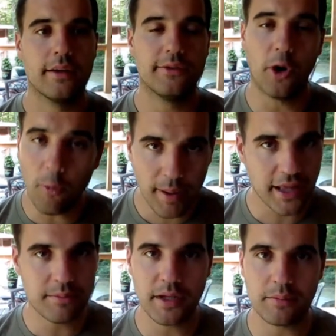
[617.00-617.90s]
Don't pay
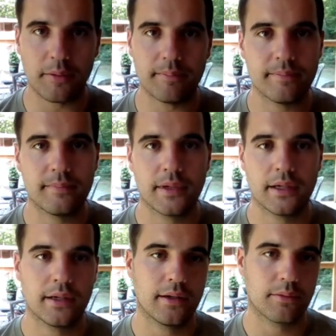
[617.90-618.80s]
the minimum.
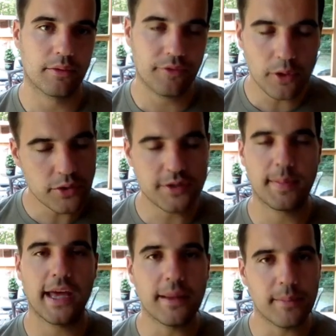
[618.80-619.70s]
Refuse to
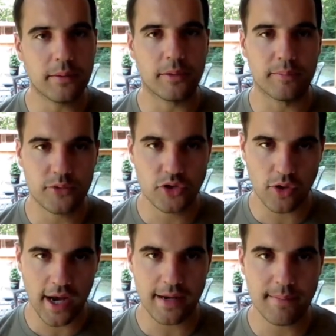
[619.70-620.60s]
pay the minimum.
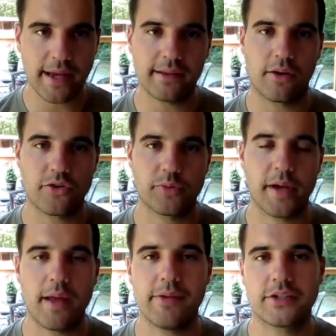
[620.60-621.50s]
Try to make larger
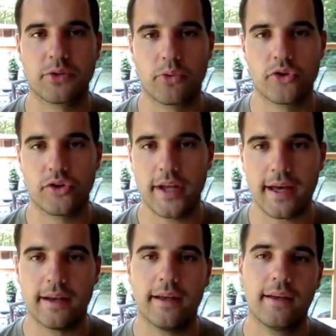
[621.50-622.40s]
payments towards your
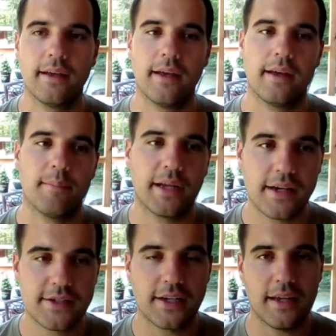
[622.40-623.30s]
debt,
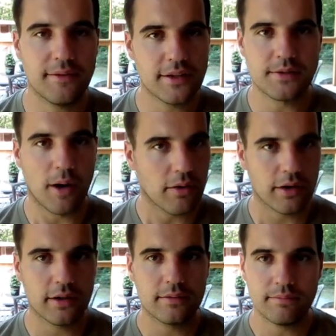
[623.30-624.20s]
because even the
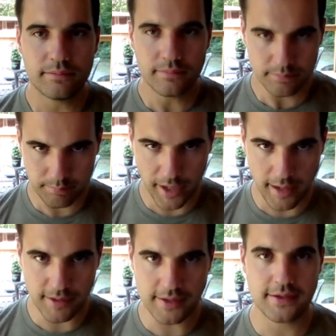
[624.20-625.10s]
smaller
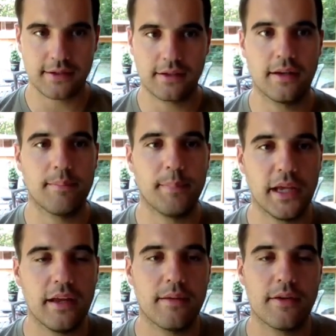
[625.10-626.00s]
payments can
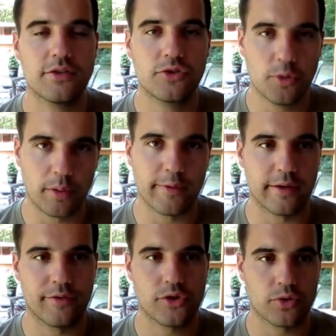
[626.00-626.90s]
be super
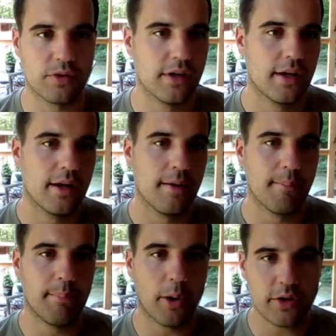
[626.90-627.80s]
beneficial.
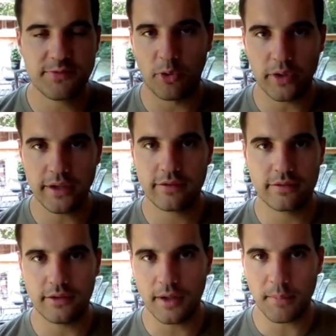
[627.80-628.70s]
Bonus
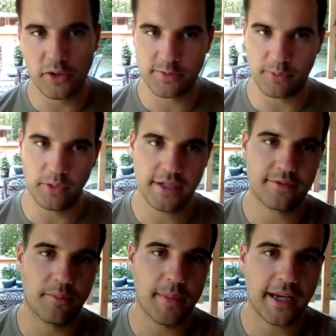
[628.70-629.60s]
points, you get bonus points
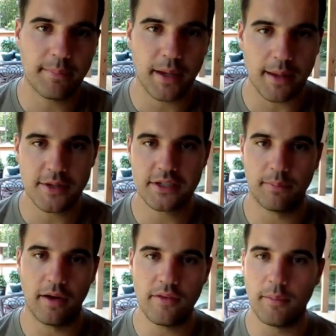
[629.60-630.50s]
for making payments
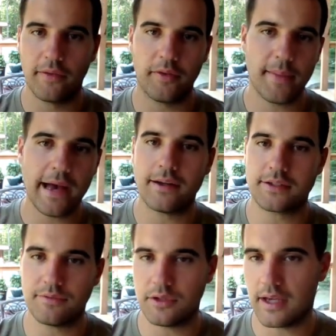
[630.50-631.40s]
above the monthly
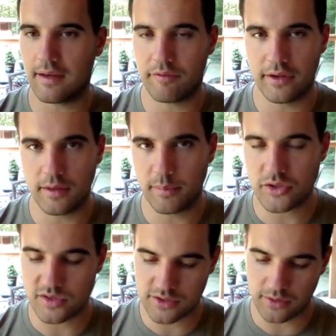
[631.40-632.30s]
balance if you can't fit in the
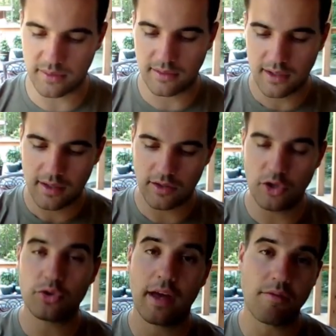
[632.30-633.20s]
budget. So they
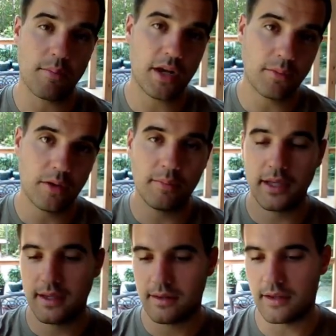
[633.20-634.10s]
usually have a minimum,
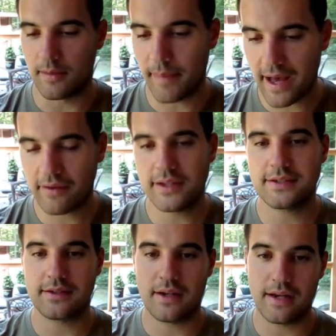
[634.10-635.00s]
then the
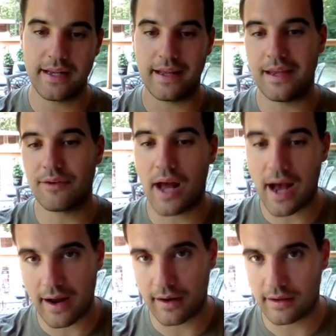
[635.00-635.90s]
balance, and then even
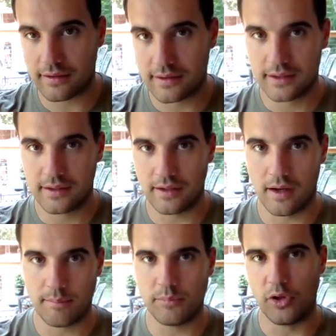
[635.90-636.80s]
higher,
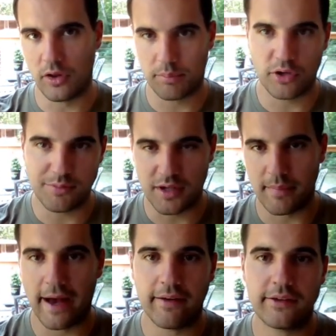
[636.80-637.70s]
the premium
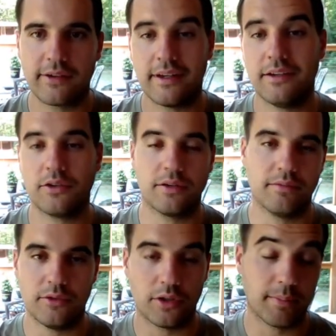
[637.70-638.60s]
balance, and then you
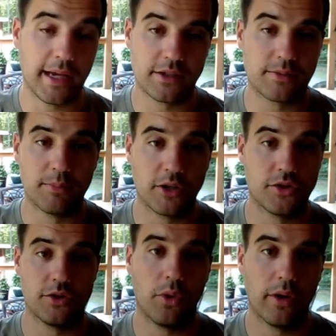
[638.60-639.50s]
can make as much
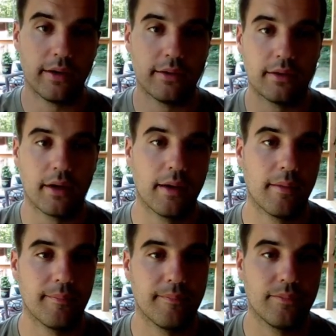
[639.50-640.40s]
as you want
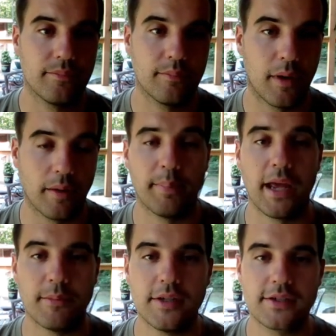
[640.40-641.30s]
on
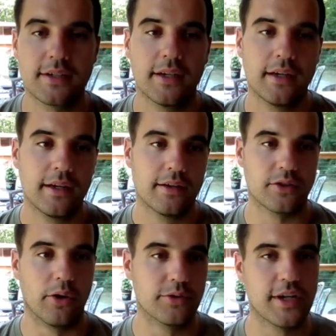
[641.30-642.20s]
payments.
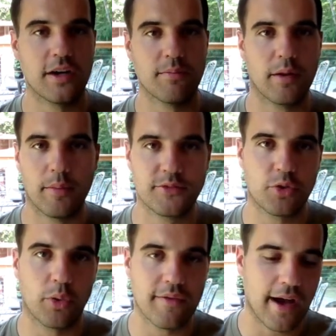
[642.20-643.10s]
So say your minimum is
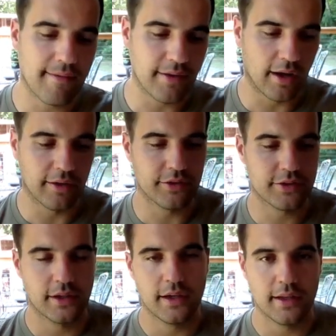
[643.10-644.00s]
$25,
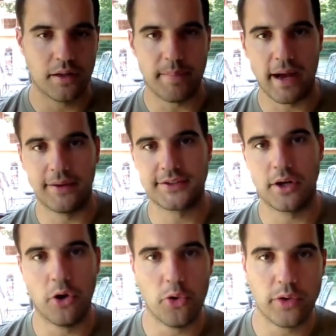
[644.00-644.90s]
the balance
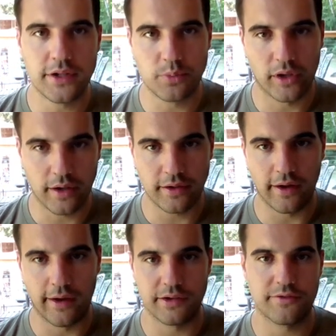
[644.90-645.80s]
owed is
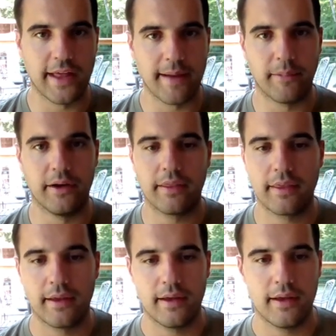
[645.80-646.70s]
$100 for that month,
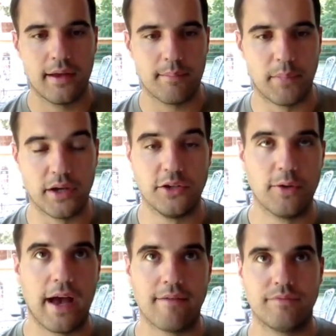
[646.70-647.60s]
but you
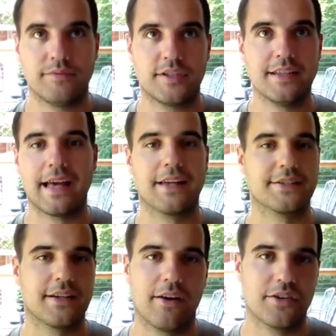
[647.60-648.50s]
have
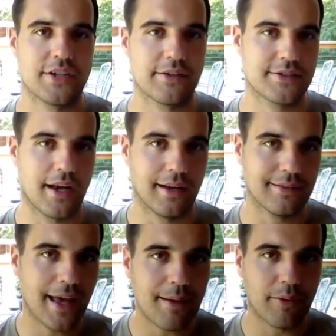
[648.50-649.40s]
$10,000 outstanding
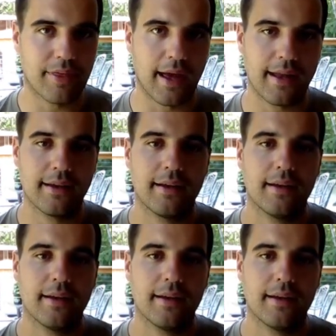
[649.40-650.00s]
debt with that.